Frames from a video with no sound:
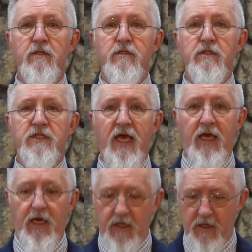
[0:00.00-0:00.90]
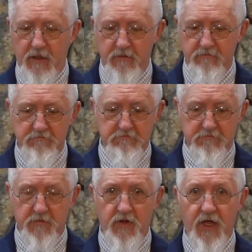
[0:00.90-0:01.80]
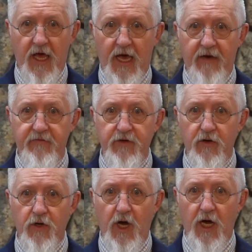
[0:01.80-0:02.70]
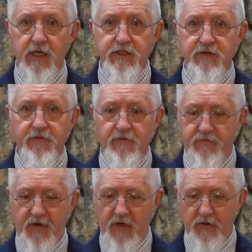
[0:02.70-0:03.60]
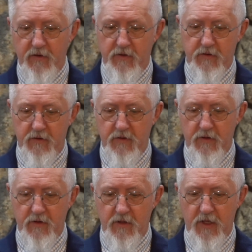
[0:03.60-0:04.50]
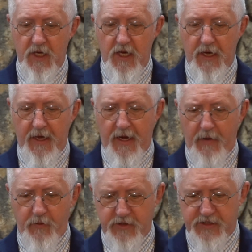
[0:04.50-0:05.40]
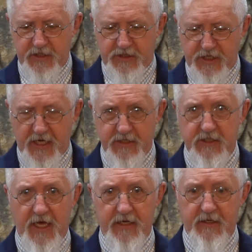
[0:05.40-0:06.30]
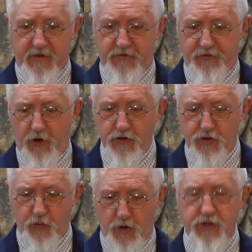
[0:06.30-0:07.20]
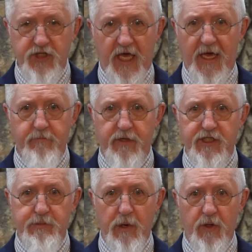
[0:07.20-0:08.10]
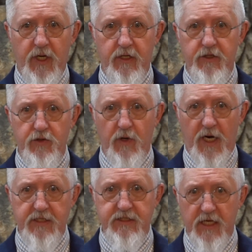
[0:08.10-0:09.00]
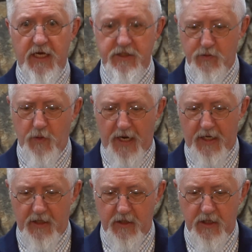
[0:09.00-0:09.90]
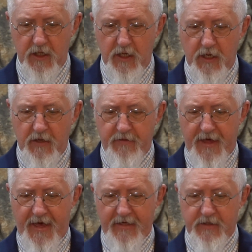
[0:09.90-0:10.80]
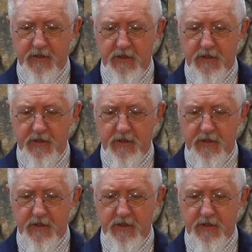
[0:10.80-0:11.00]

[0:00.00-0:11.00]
saying, they have no cause for fear. And I would suggest that those words can be spoken to us as well, that